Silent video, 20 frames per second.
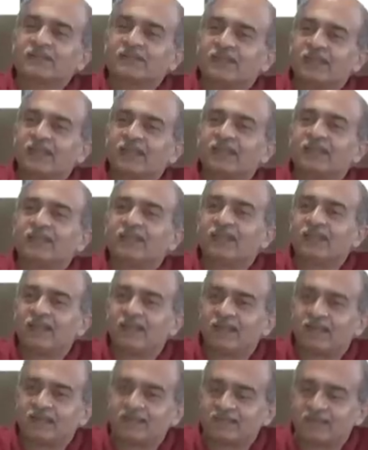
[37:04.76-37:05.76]
say that there
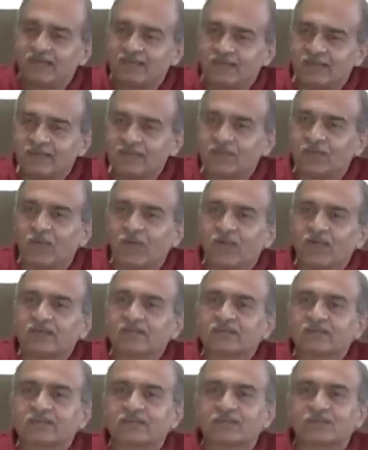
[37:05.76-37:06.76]
are external
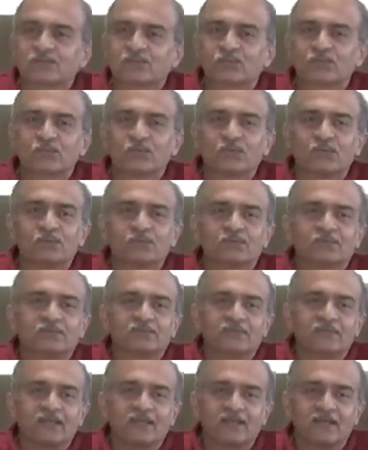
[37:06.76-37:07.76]
costs to
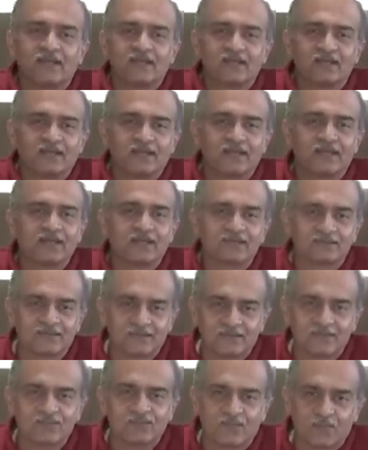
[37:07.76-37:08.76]
generating
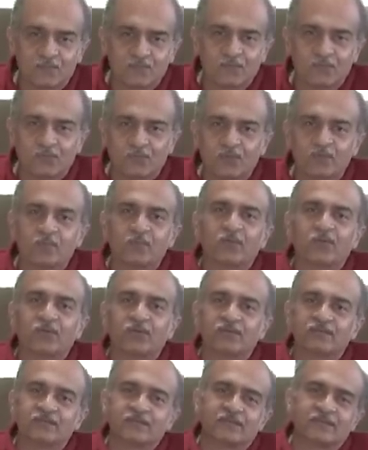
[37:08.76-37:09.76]
electricity from coal
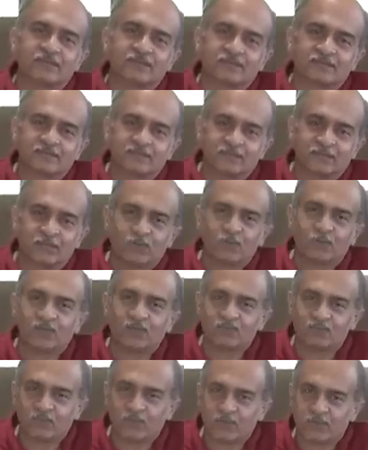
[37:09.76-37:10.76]
because there is
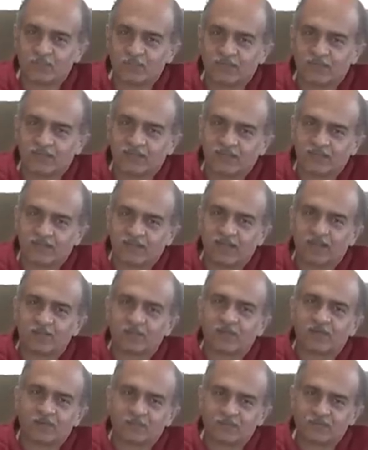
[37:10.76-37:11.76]
global warming,
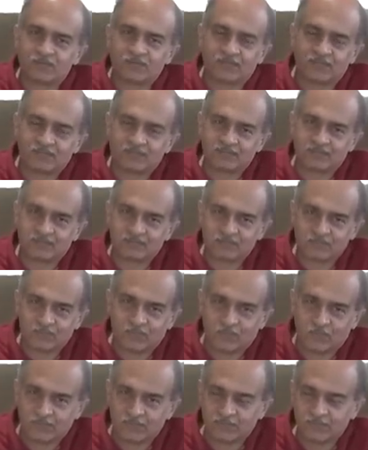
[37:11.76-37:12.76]
carbon emissions and so
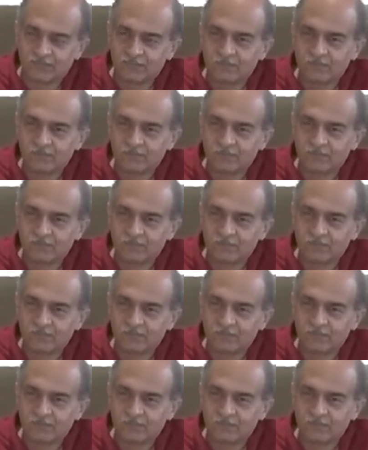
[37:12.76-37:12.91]
on.